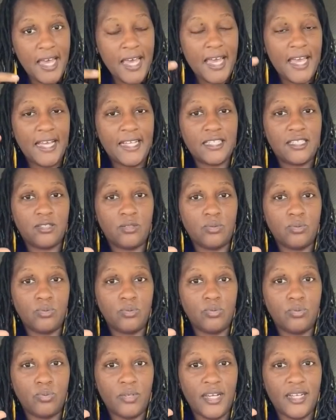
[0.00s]
and
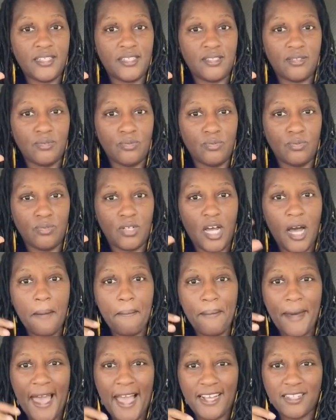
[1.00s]
to come
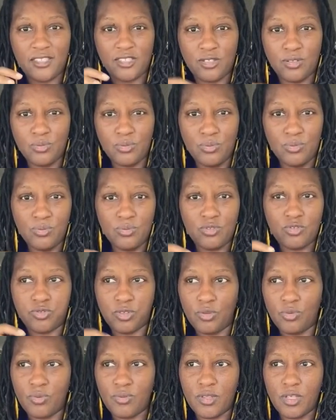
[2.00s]
back to
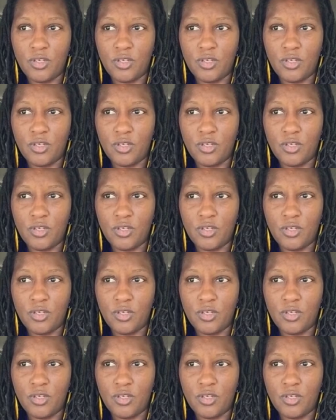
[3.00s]
truth.